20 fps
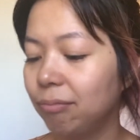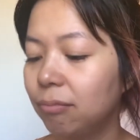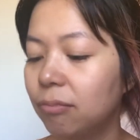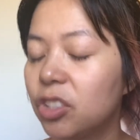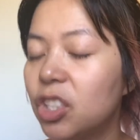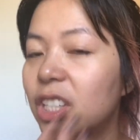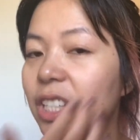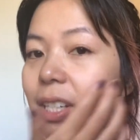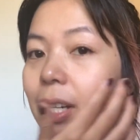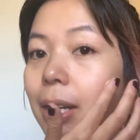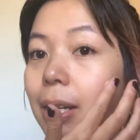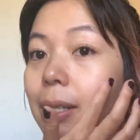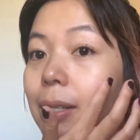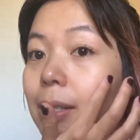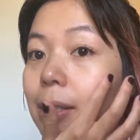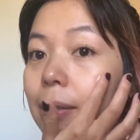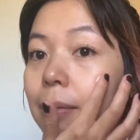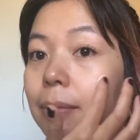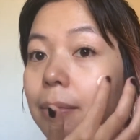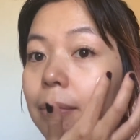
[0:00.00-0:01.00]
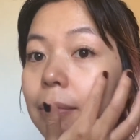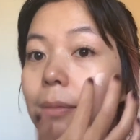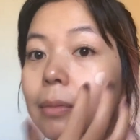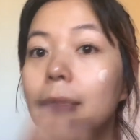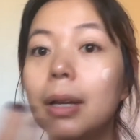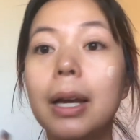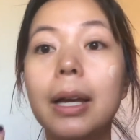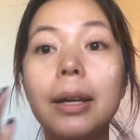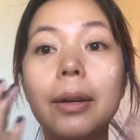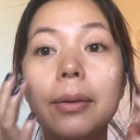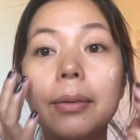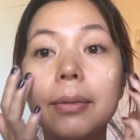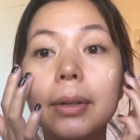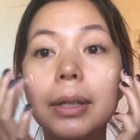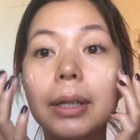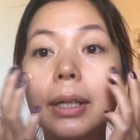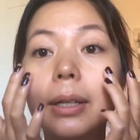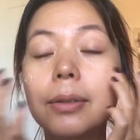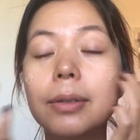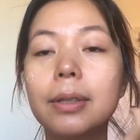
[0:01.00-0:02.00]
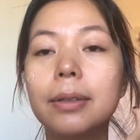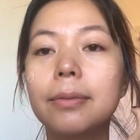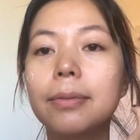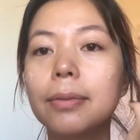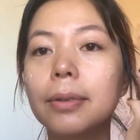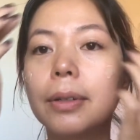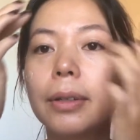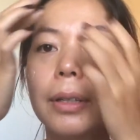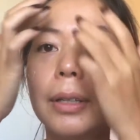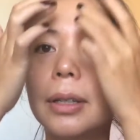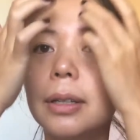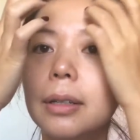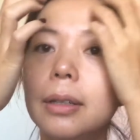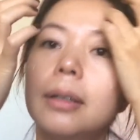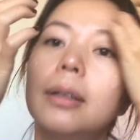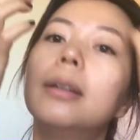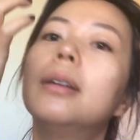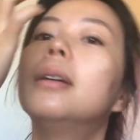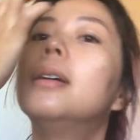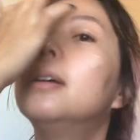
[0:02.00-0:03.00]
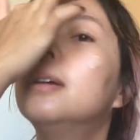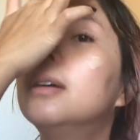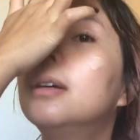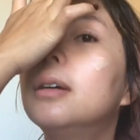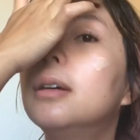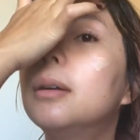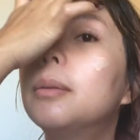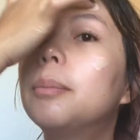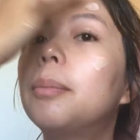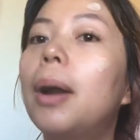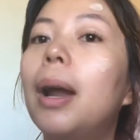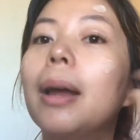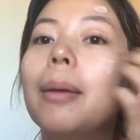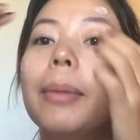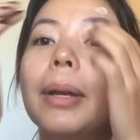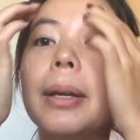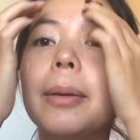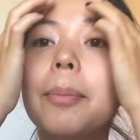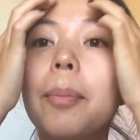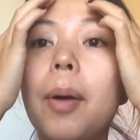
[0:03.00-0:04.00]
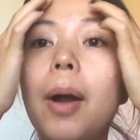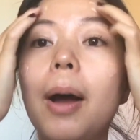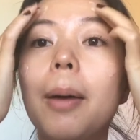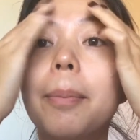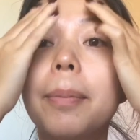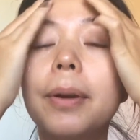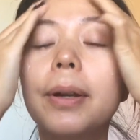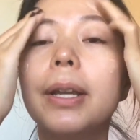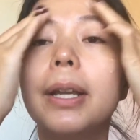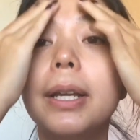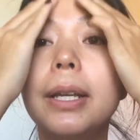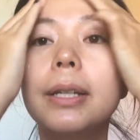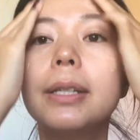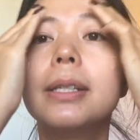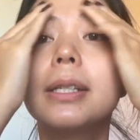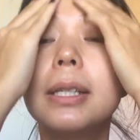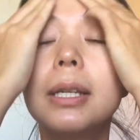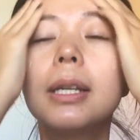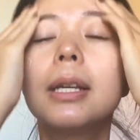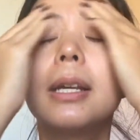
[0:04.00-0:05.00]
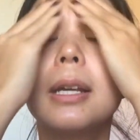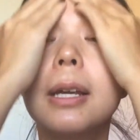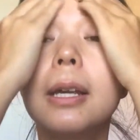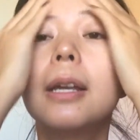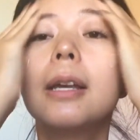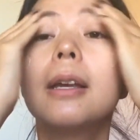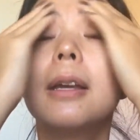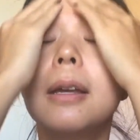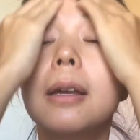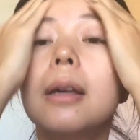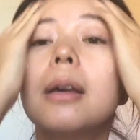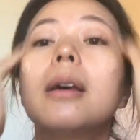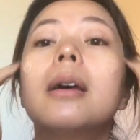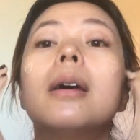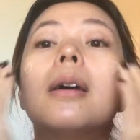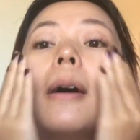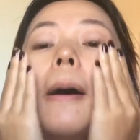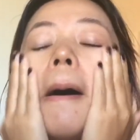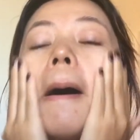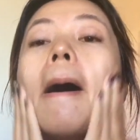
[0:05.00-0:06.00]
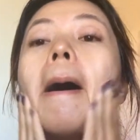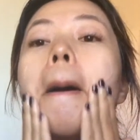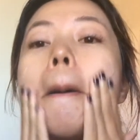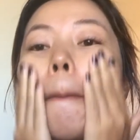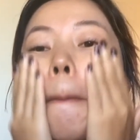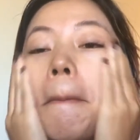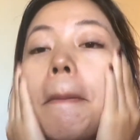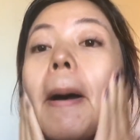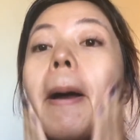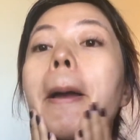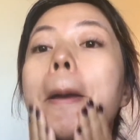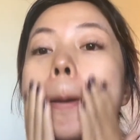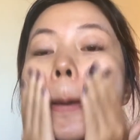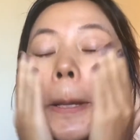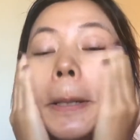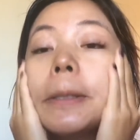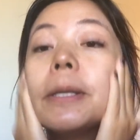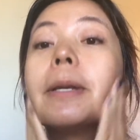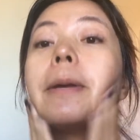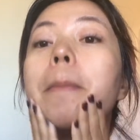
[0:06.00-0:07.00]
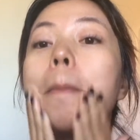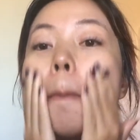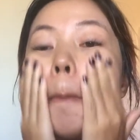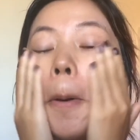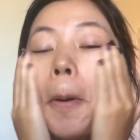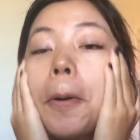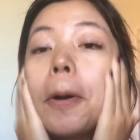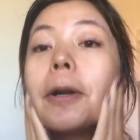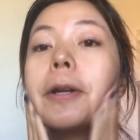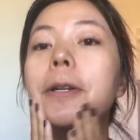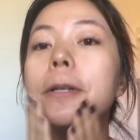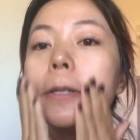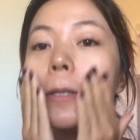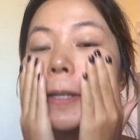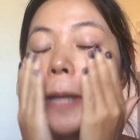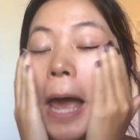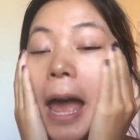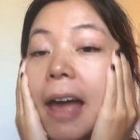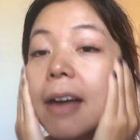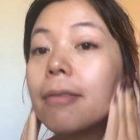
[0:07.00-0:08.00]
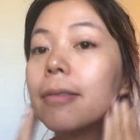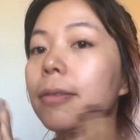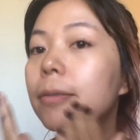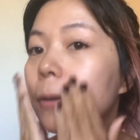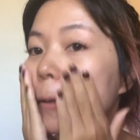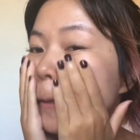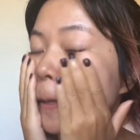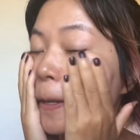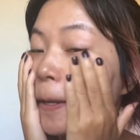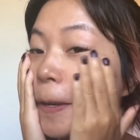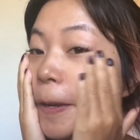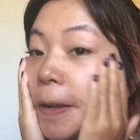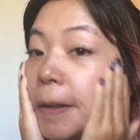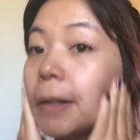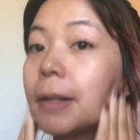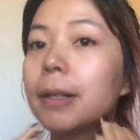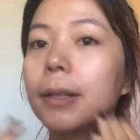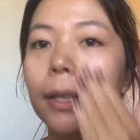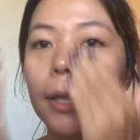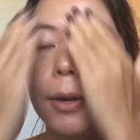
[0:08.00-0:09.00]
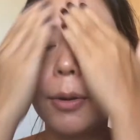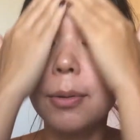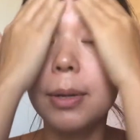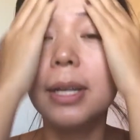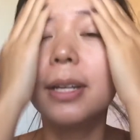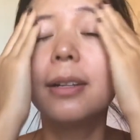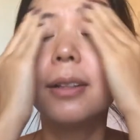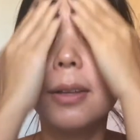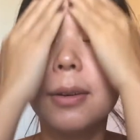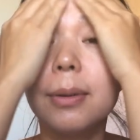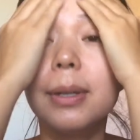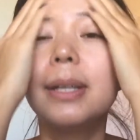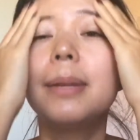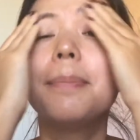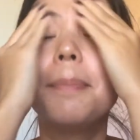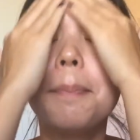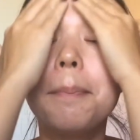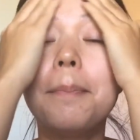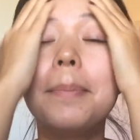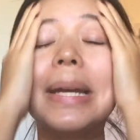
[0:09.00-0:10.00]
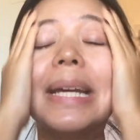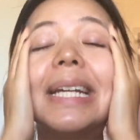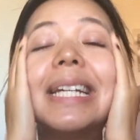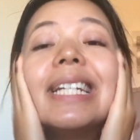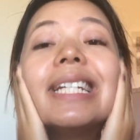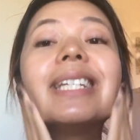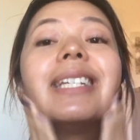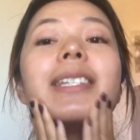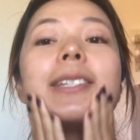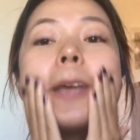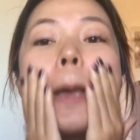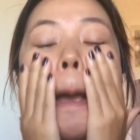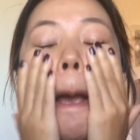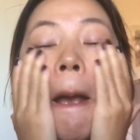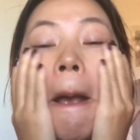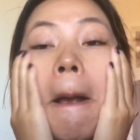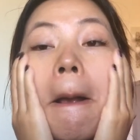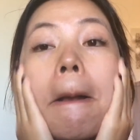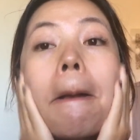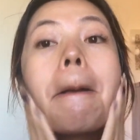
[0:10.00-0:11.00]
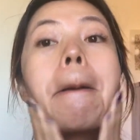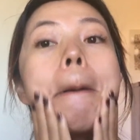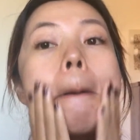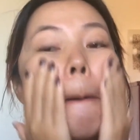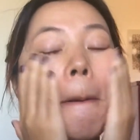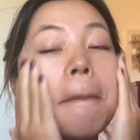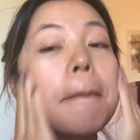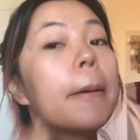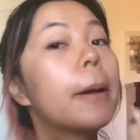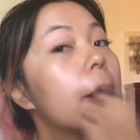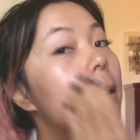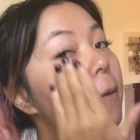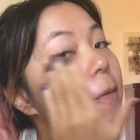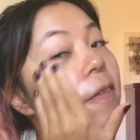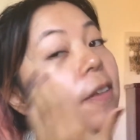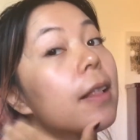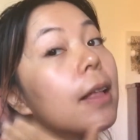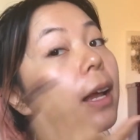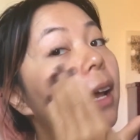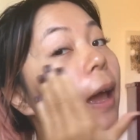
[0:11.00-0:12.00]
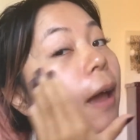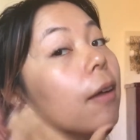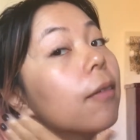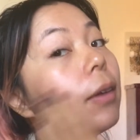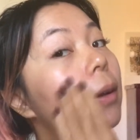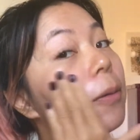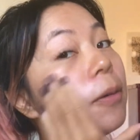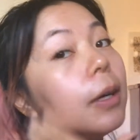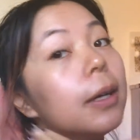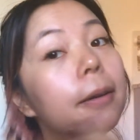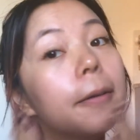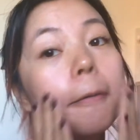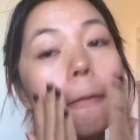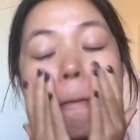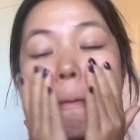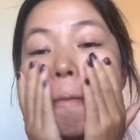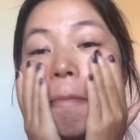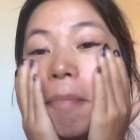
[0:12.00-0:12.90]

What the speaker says: Just cause I don't really use it for the priming properties. I use it more just to have a really glowy base when I feel like having one.